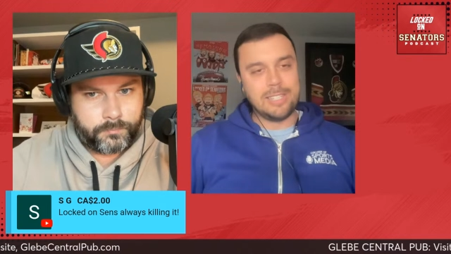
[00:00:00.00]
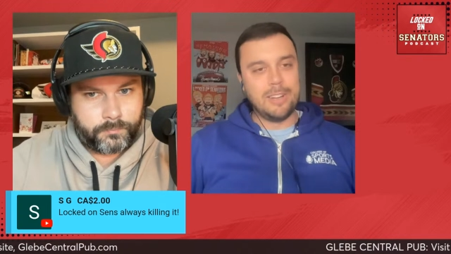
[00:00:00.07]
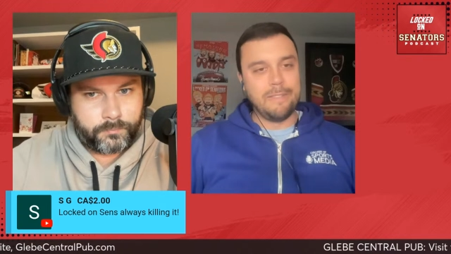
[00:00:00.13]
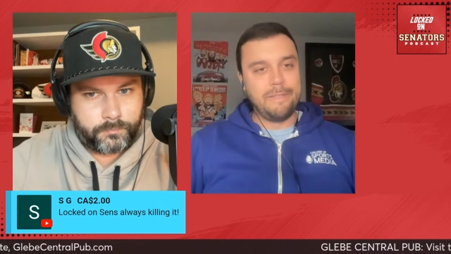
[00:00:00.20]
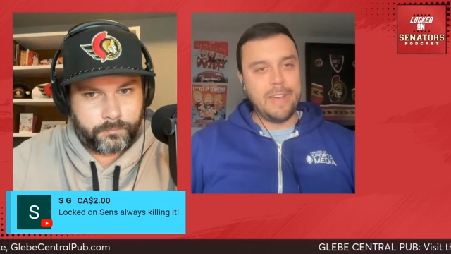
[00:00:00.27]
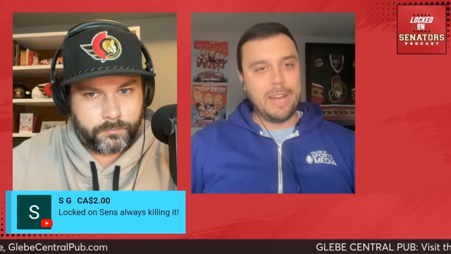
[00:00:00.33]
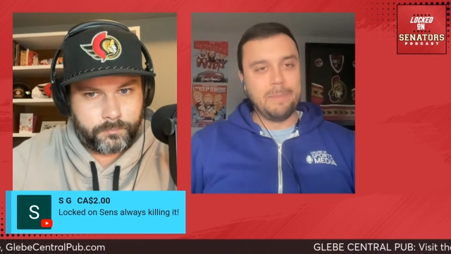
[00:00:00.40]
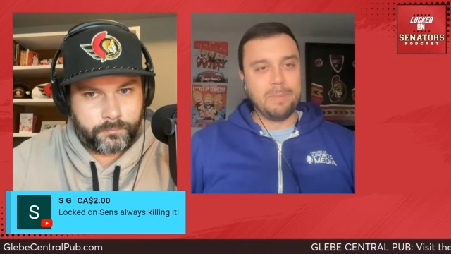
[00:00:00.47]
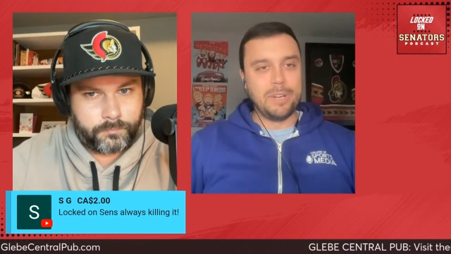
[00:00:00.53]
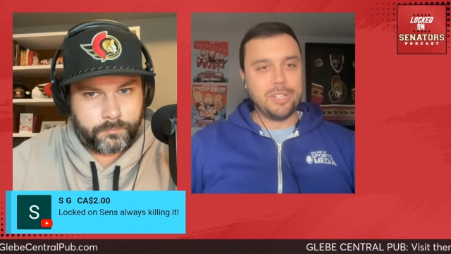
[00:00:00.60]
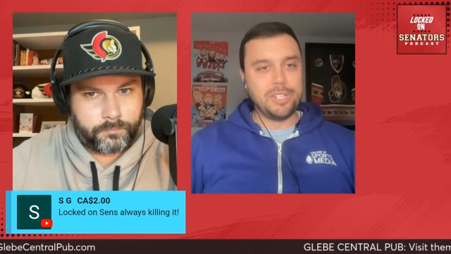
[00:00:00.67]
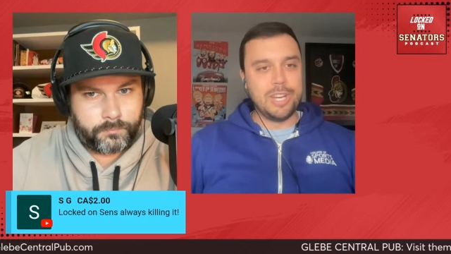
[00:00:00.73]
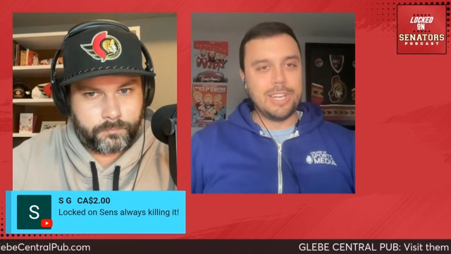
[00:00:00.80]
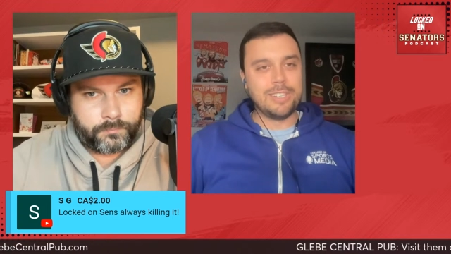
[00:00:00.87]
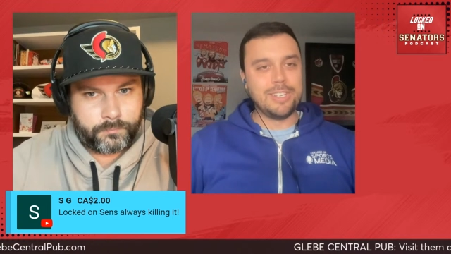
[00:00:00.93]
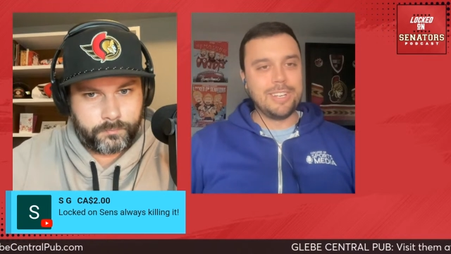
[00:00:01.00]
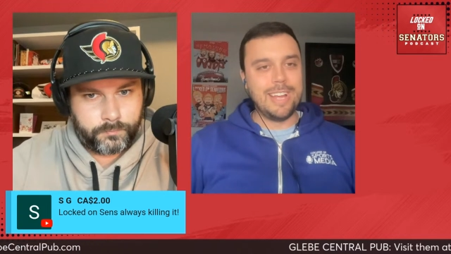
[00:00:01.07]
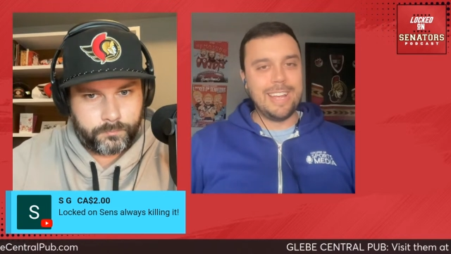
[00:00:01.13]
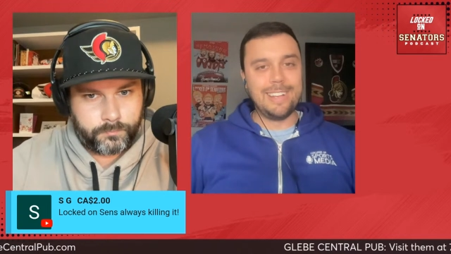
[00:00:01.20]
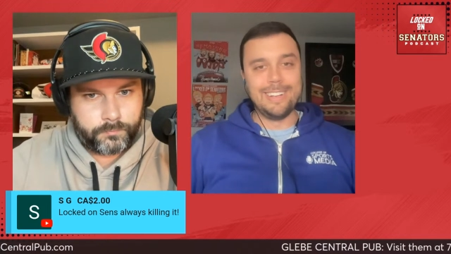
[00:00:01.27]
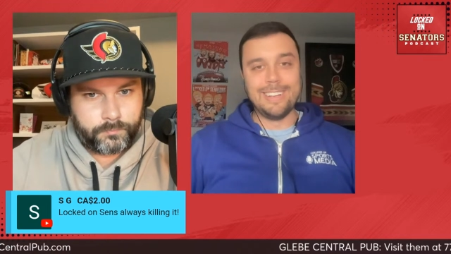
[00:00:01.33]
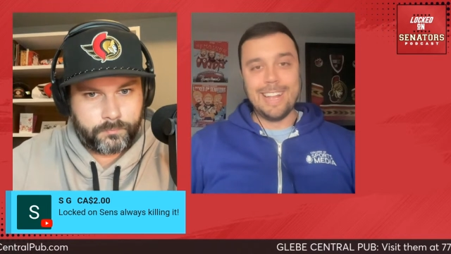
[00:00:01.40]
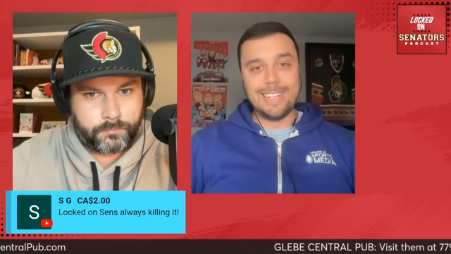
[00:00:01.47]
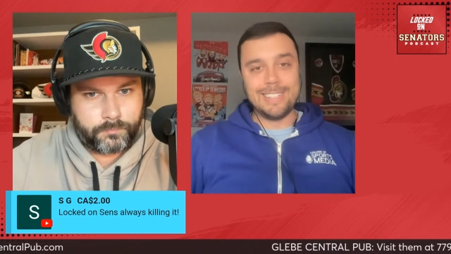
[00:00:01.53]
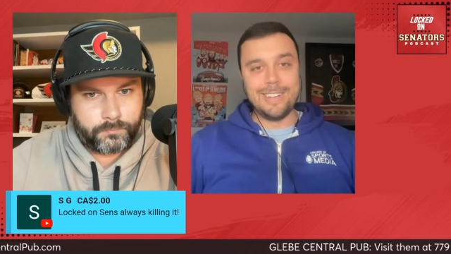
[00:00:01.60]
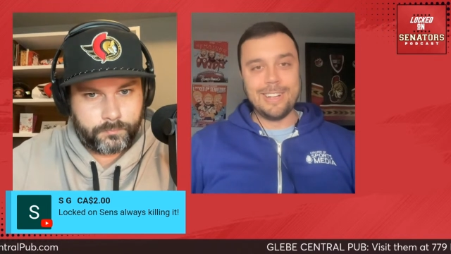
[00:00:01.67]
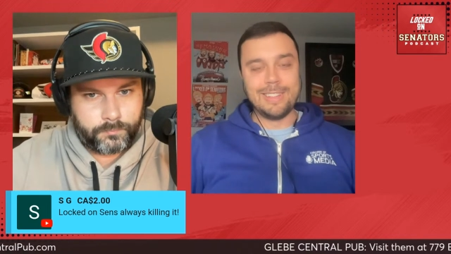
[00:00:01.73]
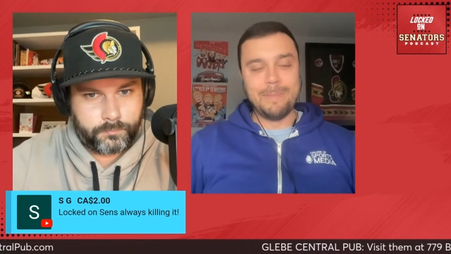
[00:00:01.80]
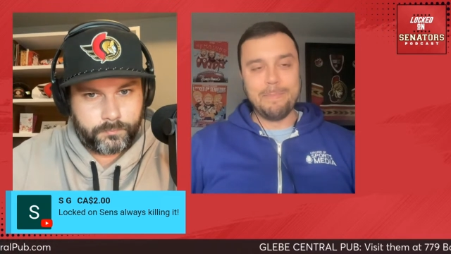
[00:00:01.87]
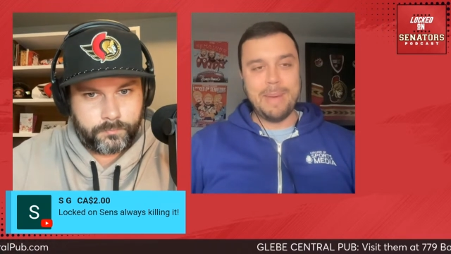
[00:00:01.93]
Speaker 1: on fan appreciation night. That's
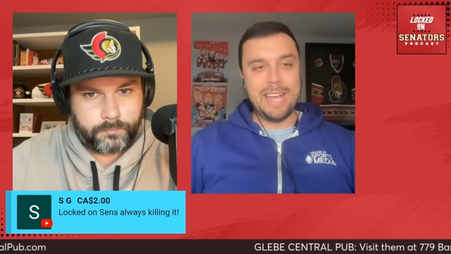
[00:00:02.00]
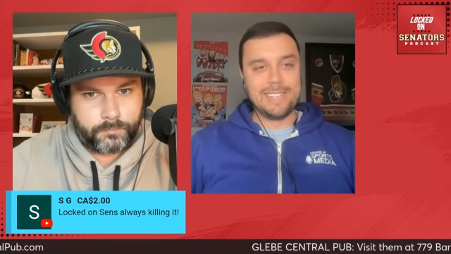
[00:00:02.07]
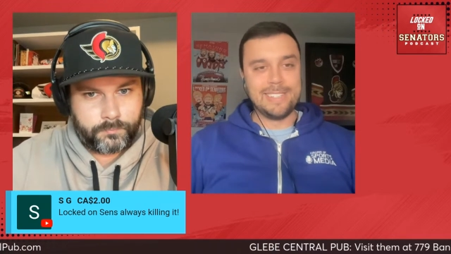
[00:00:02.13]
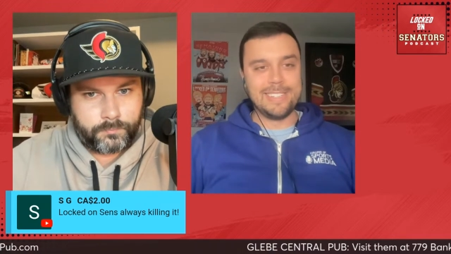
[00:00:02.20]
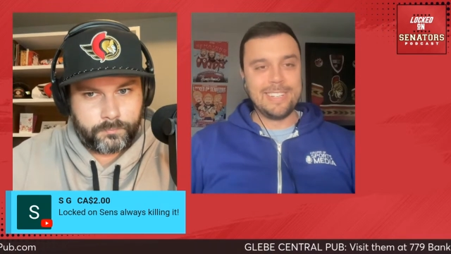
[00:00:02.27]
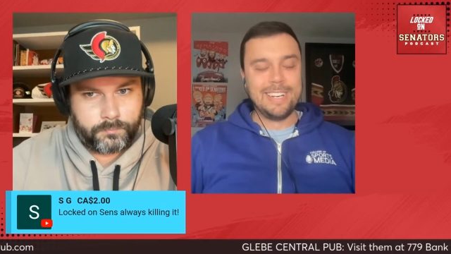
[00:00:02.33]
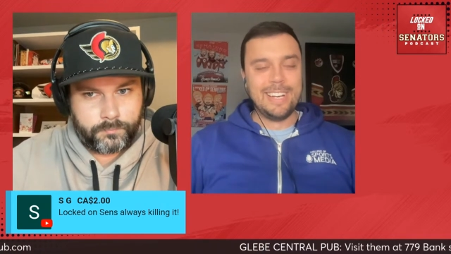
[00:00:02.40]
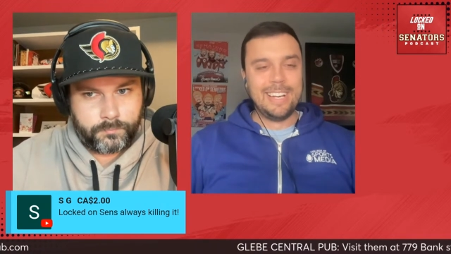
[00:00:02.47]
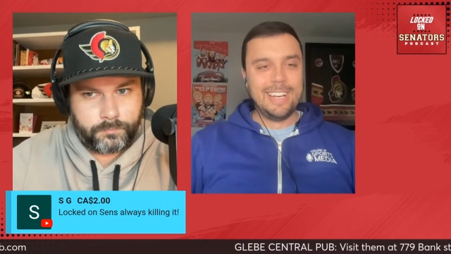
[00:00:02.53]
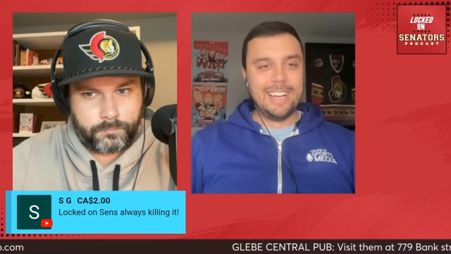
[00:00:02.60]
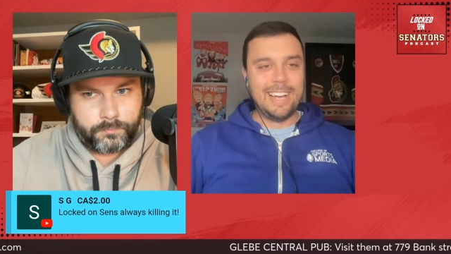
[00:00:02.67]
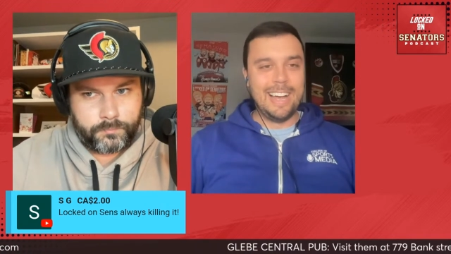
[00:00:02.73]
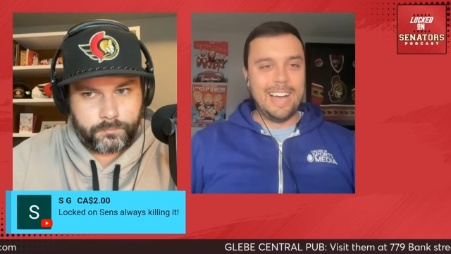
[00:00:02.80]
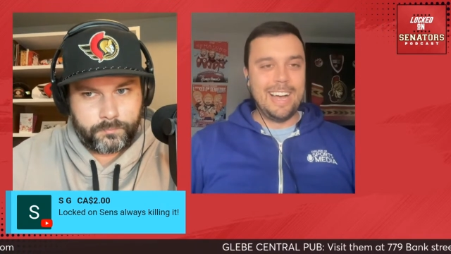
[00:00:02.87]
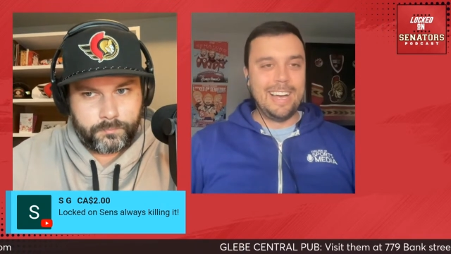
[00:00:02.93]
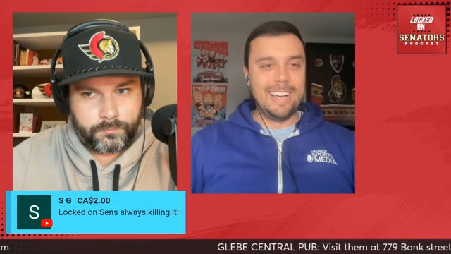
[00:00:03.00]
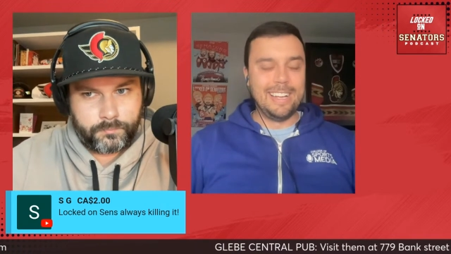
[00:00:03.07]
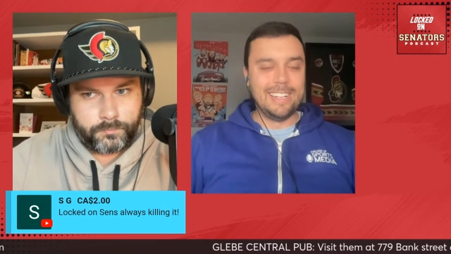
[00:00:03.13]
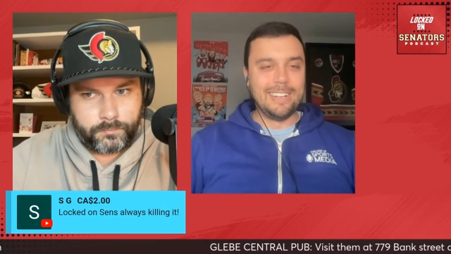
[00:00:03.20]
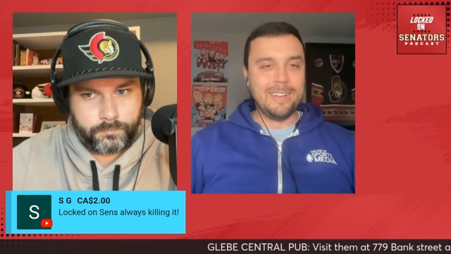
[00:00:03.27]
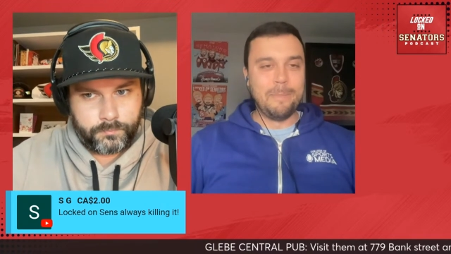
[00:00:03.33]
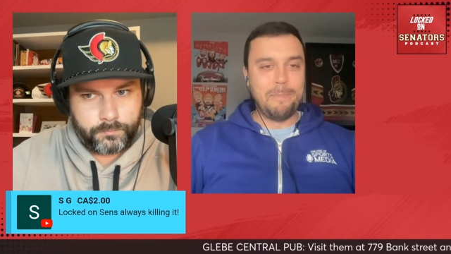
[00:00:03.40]
not the best uh,